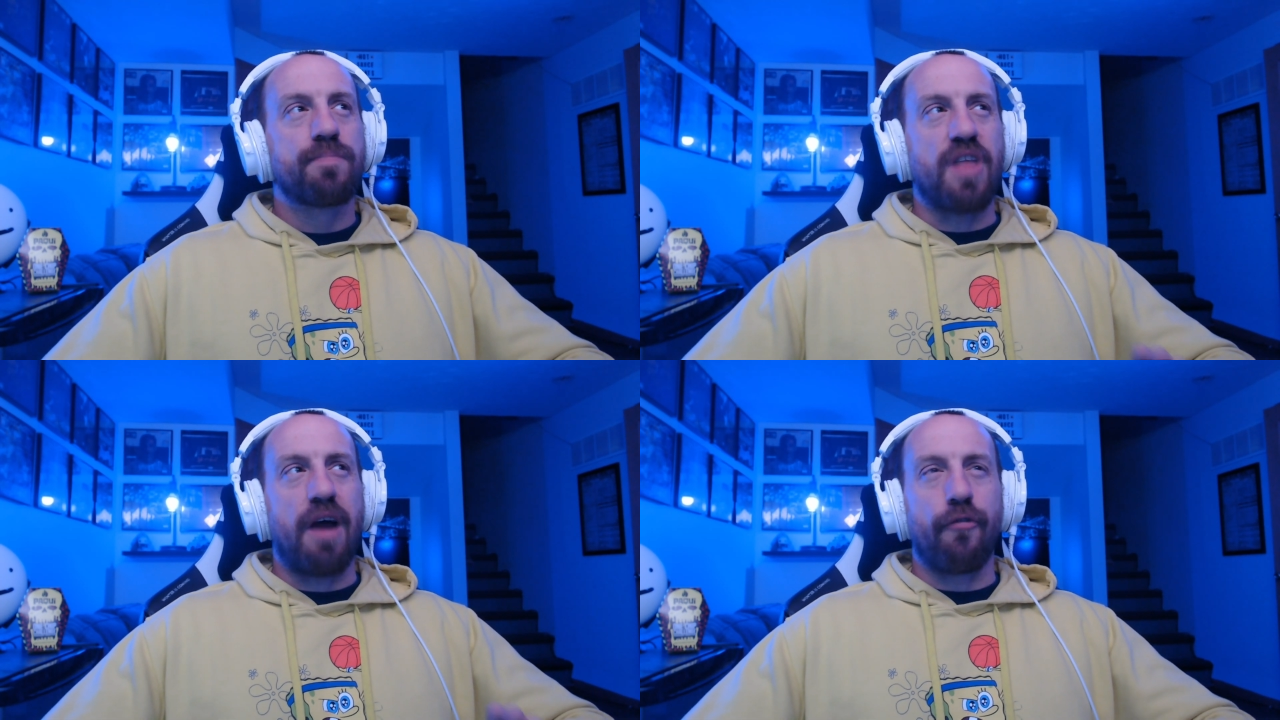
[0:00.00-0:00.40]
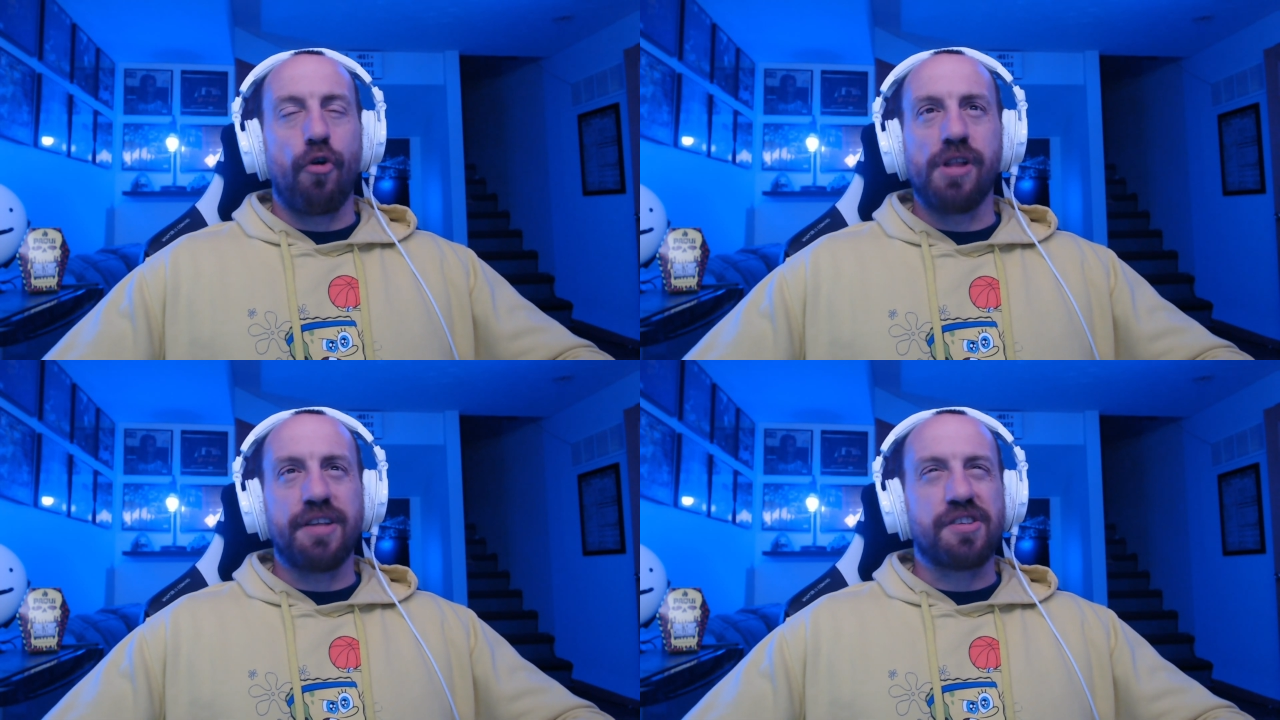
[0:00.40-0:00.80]
that
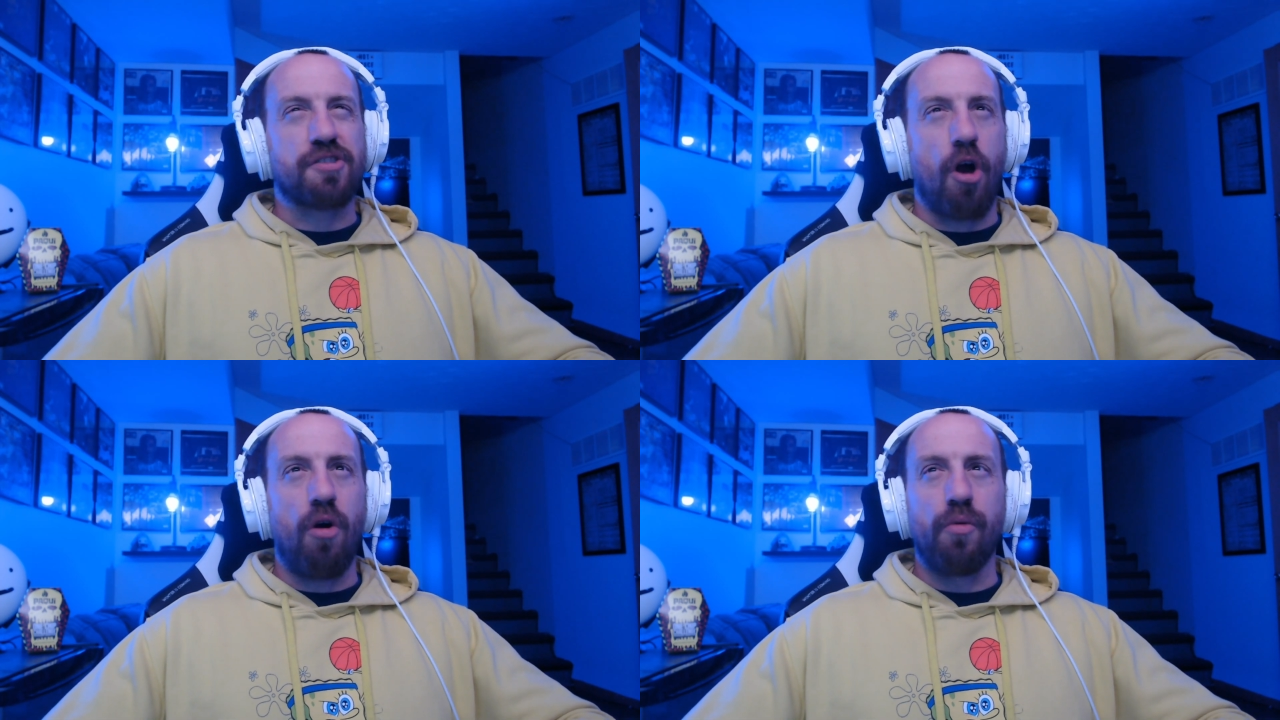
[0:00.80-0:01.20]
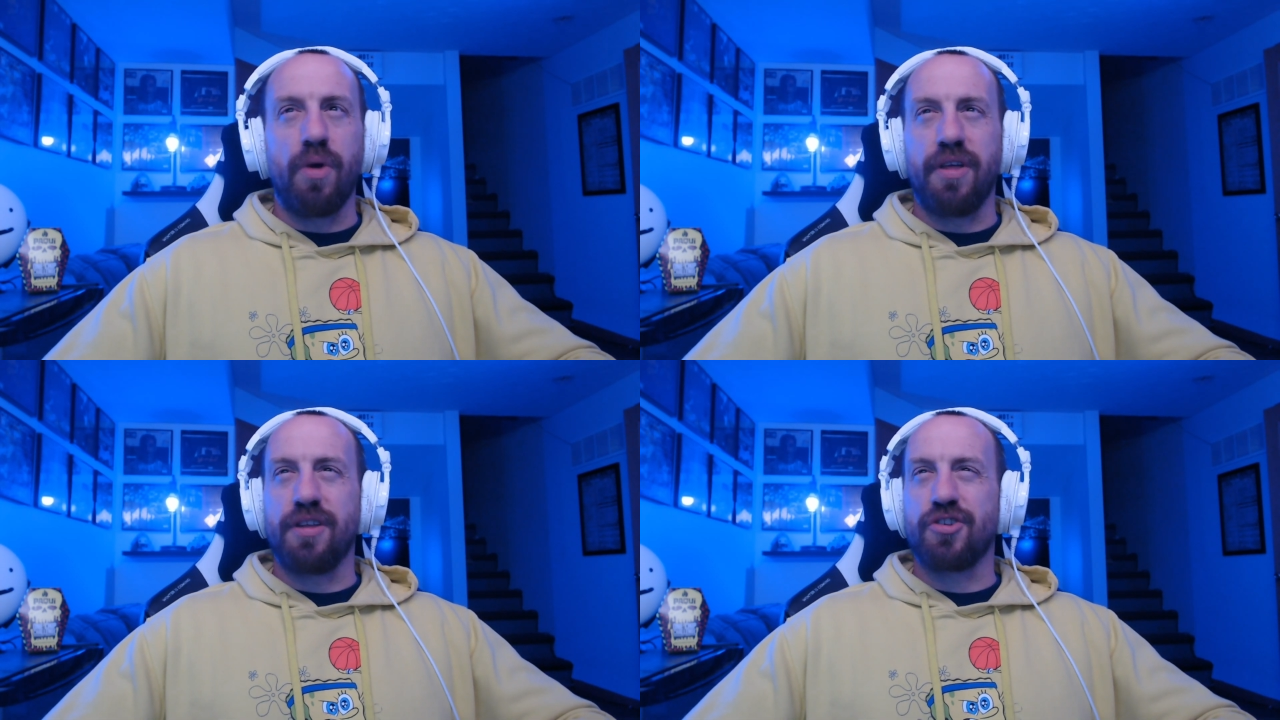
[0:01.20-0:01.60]
Virlance is going
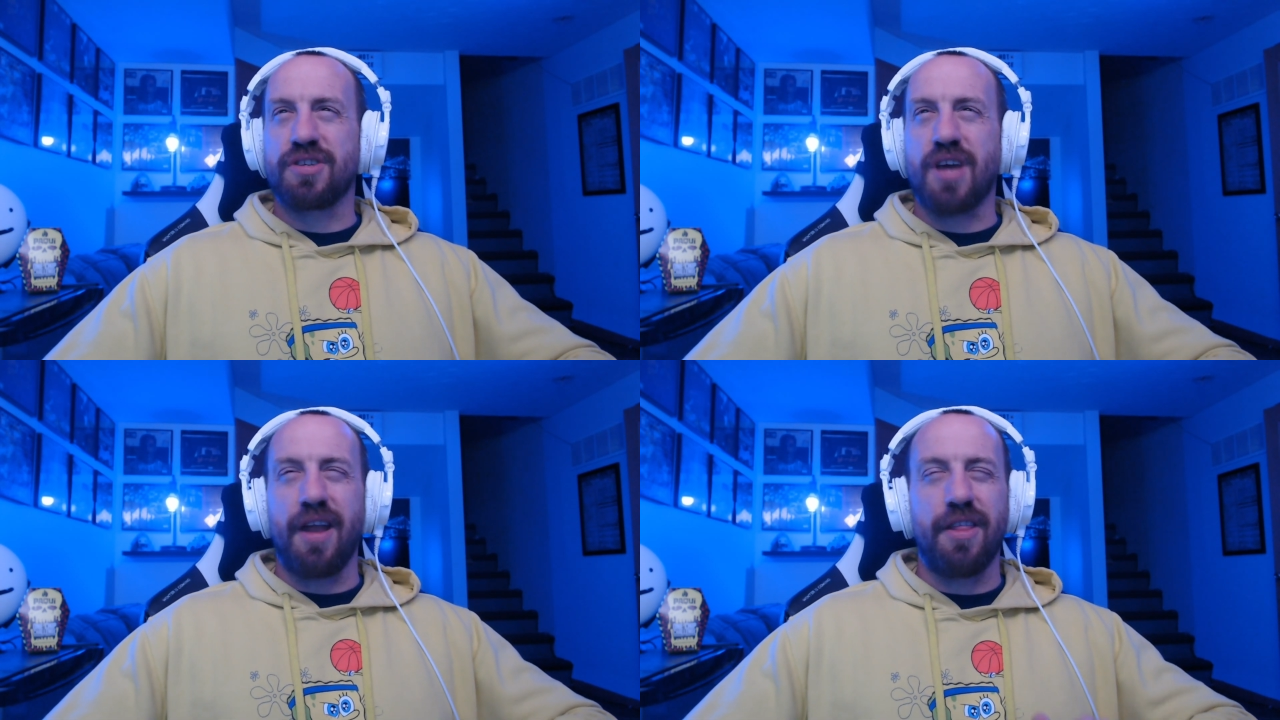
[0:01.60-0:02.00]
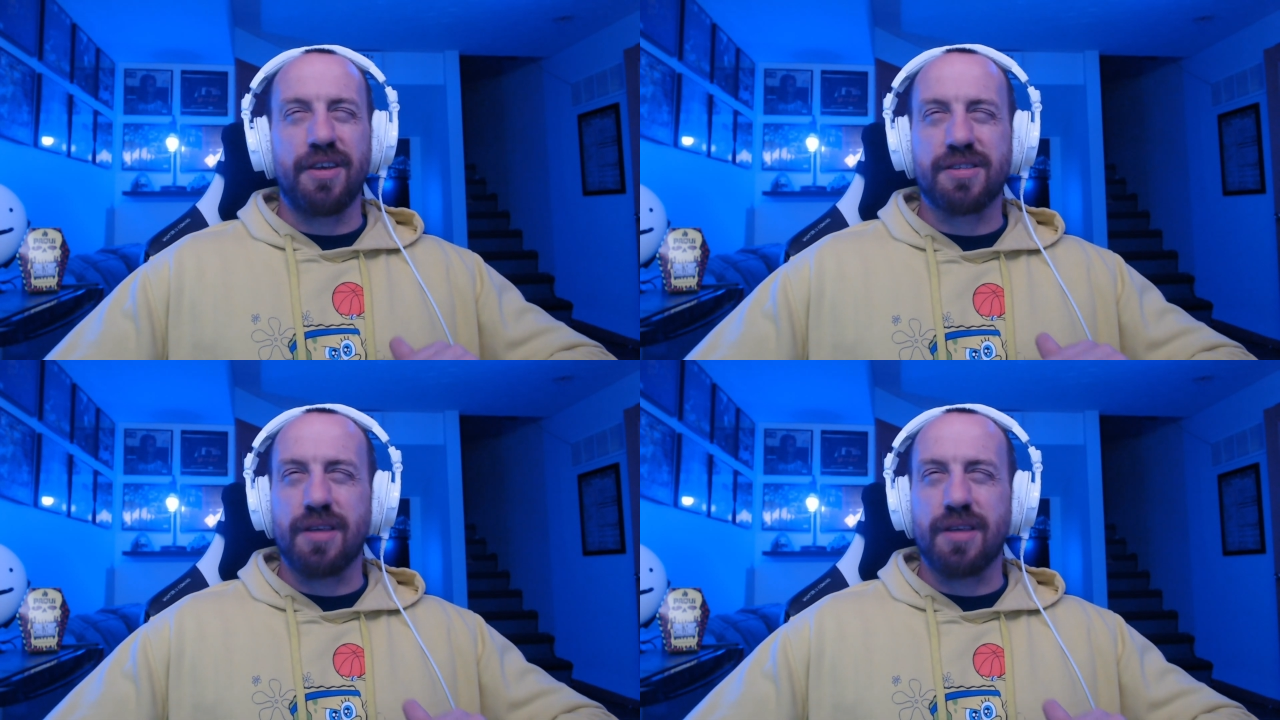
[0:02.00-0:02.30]
with it. Just kind of this